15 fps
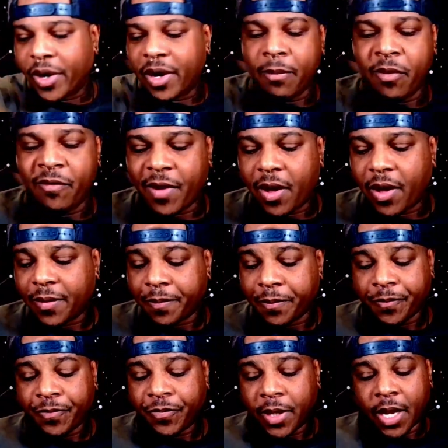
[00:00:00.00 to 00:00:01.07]
want to move on.
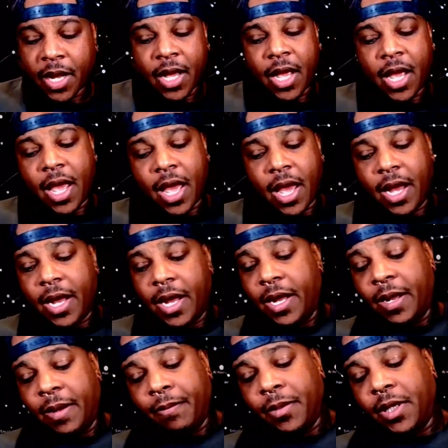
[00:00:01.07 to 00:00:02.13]

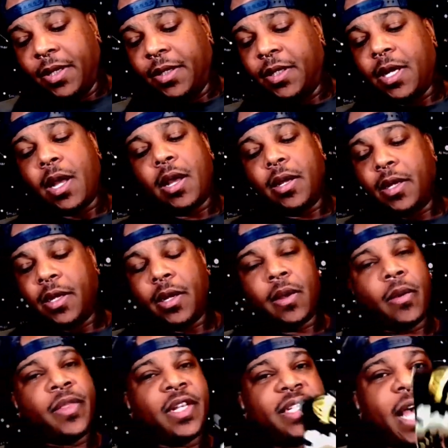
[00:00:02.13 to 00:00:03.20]
When
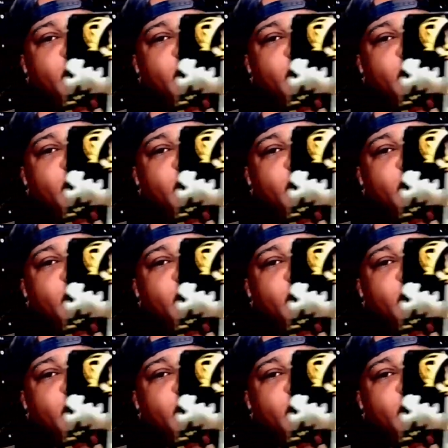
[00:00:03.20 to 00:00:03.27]
the